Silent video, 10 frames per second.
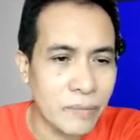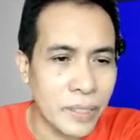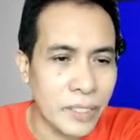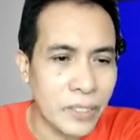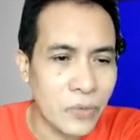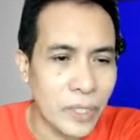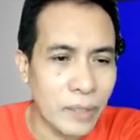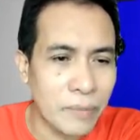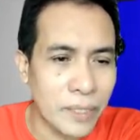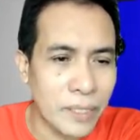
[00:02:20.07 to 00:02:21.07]
because we
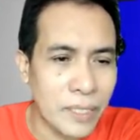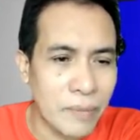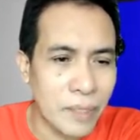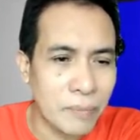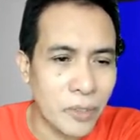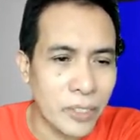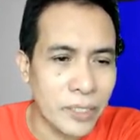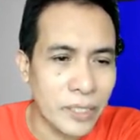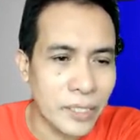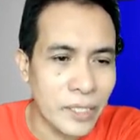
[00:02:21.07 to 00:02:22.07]
have a decimal point
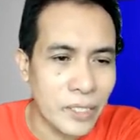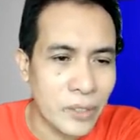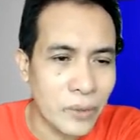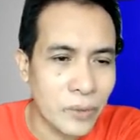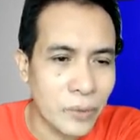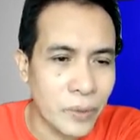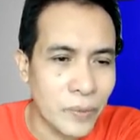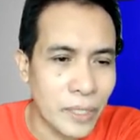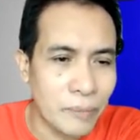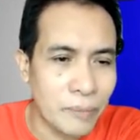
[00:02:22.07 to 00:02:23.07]
here, so we
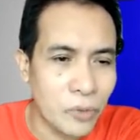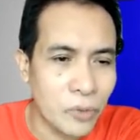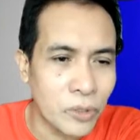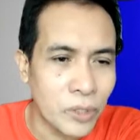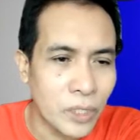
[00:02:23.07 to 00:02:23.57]
will have to